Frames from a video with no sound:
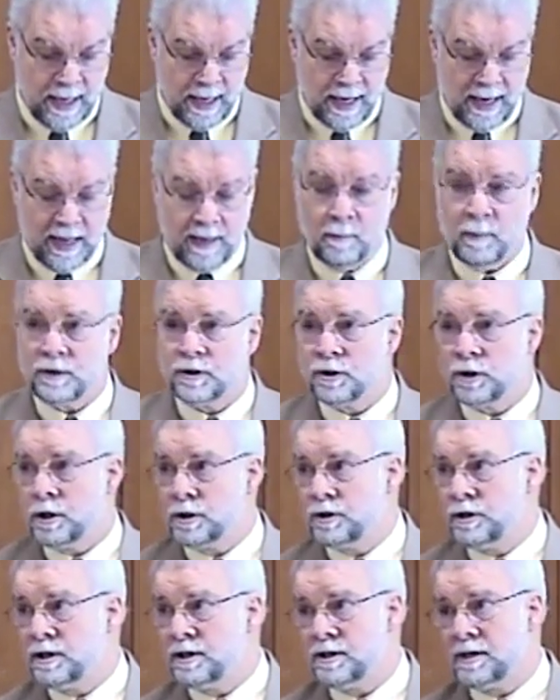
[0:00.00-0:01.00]
and with
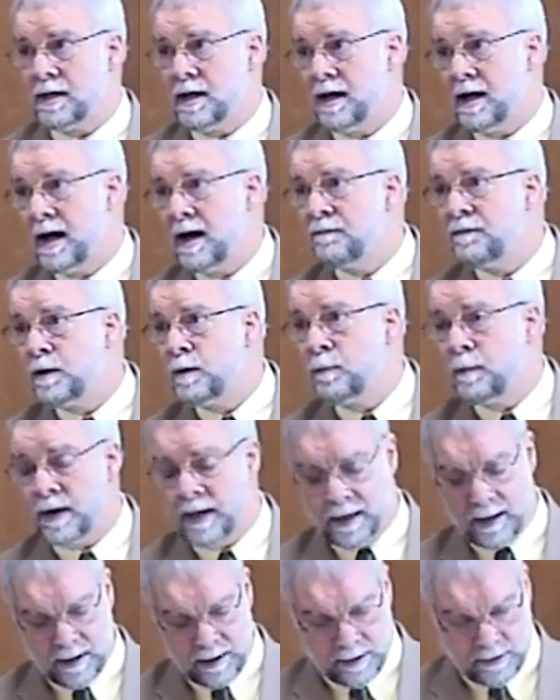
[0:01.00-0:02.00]
churches
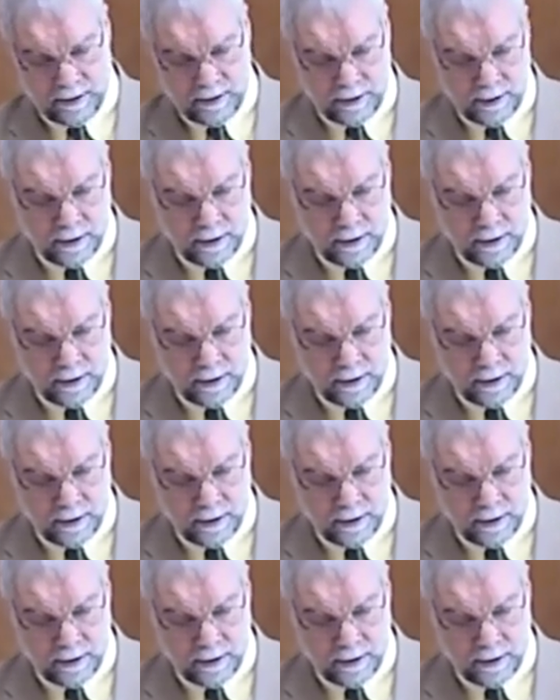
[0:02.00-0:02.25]
everywhere